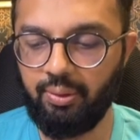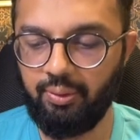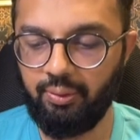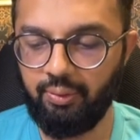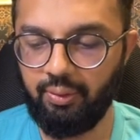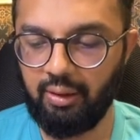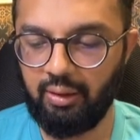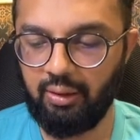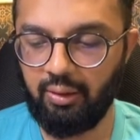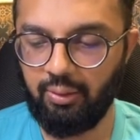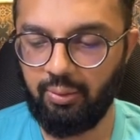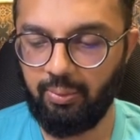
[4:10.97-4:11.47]

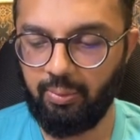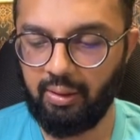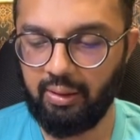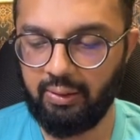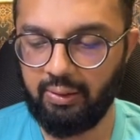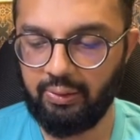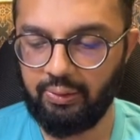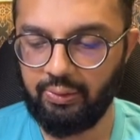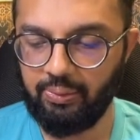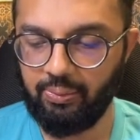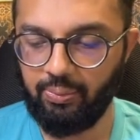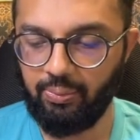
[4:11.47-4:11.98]
Then
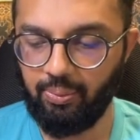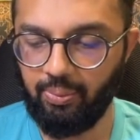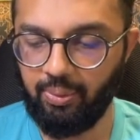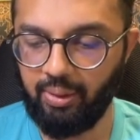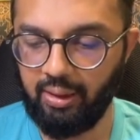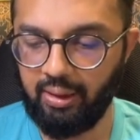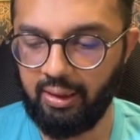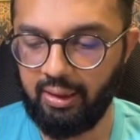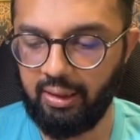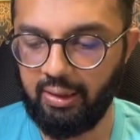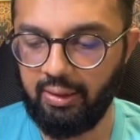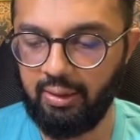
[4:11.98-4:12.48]
2x
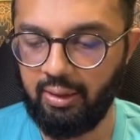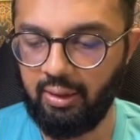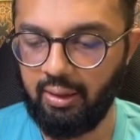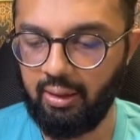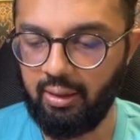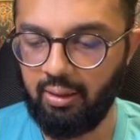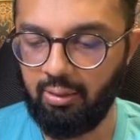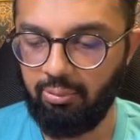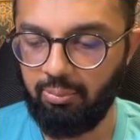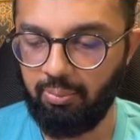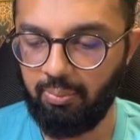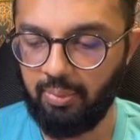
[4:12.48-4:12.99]
squared
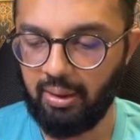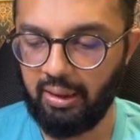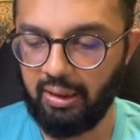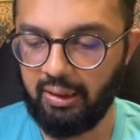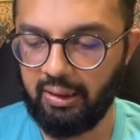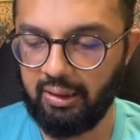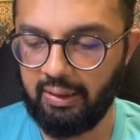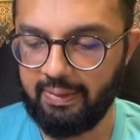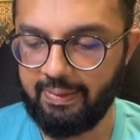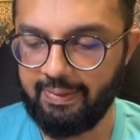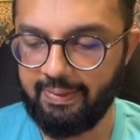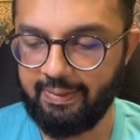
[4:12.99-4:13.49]

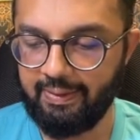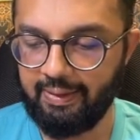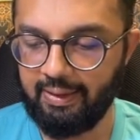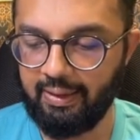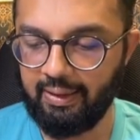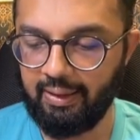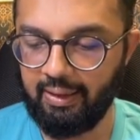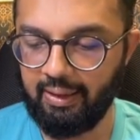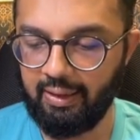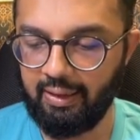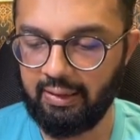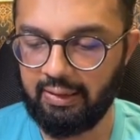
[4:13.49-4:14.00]
minus
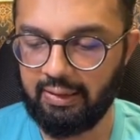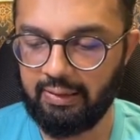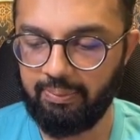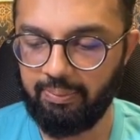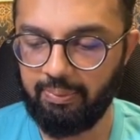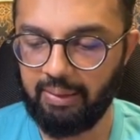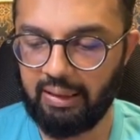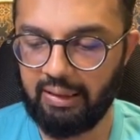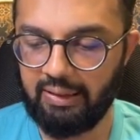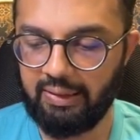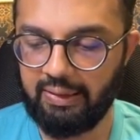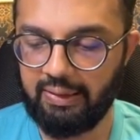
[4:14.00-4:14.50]
9x
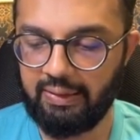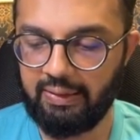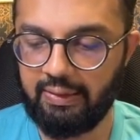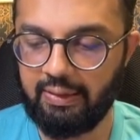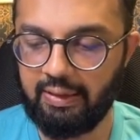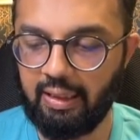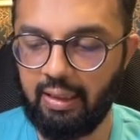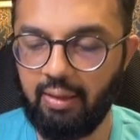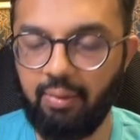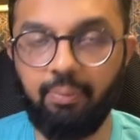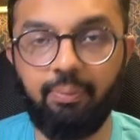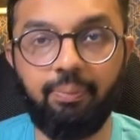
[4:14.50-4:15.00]
plus
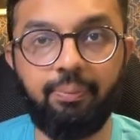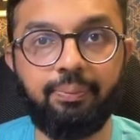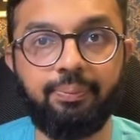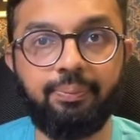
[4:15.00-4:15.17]
10.